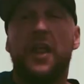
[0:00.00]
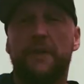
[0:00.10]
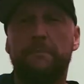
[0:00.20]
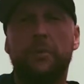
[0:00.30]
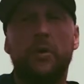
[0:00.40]

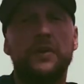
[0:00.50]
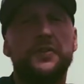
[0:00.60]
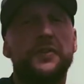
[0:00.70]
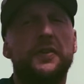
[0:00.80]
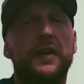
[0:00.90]
Them
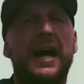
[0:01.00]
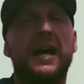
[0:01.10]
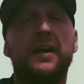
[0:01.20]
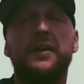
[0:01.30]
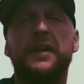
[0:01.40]
boys are
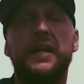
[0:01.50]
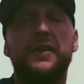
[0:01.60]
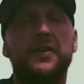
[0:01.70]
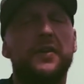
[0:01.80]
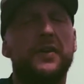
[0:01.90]
out
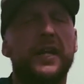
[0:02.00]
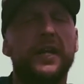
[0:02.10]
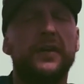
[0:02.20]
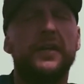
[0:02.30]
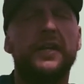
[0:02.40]
and they're
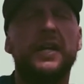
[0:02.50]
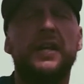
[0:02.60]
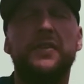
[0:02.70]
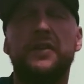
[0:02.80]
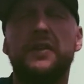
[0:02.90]
angry
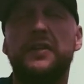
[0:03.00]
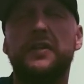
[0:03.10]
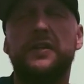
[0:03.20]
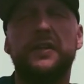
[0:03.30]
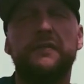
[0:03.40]
and they're
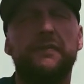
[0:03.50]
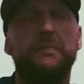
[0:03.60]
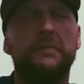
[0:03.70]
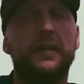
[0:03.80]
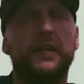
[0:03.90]
looking
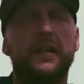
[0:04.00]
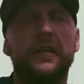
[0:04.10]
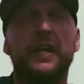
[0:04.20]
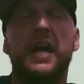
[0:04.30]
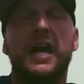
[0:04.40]
for
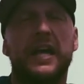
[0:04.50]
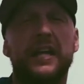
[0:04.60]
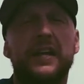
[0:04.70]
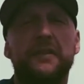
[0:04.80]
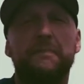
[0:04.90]
blood
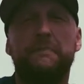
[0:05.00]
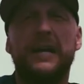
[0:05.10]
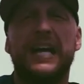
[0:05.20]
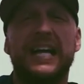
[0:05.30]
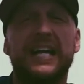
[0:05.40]
in the
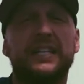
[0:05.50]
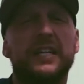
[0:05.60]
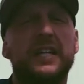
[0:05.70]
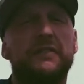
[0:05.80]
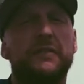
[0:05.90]
back
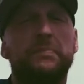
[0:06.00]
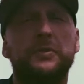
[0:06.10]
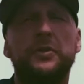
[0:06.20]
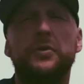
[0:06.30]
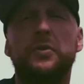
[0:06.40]
of a
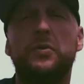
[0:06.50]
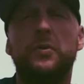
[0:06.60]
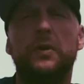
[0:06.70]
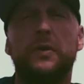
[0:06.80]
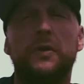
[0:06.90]

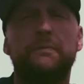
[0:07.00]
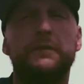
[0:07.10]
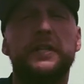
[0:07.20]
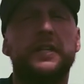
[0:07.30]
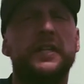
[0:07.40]
blue old
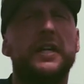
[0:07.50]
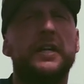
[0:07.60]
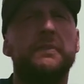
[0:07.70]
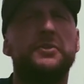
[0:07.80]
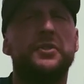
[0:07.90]

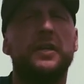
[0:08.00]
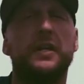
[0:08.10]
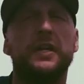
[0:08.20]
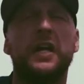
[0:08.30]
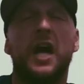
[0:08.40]
pickup
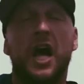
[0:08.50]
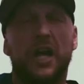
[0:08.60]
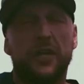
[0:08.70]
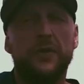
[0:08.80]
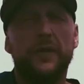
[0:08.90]
truck.
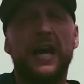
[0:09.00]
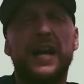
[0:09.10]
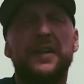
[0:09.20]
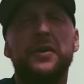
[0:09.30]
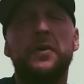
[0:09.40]
You
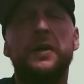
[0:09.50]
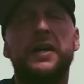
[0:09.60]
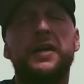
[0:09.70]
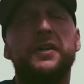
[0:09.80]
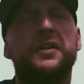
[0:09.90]
got
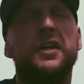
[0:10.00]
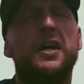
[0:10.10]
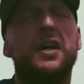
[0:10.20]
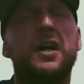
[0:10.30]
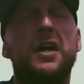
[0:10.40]
nowhere to go,
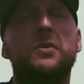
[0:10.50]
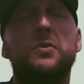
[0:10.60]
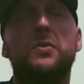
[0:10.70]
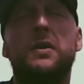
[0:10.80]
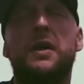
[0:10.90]

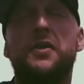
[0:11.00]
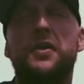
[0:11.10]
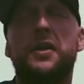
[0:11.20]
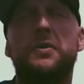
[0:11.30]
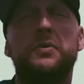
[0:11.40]

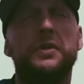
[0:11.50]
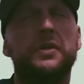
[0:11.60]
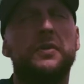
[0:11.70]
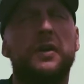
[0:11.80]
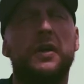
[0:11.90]
although
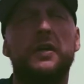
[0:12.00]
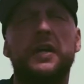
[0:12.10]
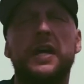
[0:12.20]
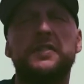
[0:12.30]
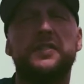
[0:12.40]
you're all
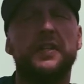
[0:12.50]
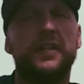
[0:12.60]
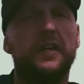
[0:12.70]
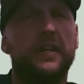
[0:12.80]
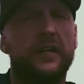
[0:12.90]

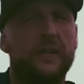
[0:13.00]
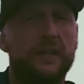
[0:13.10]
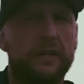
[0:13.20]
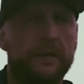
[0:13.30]
gussied up.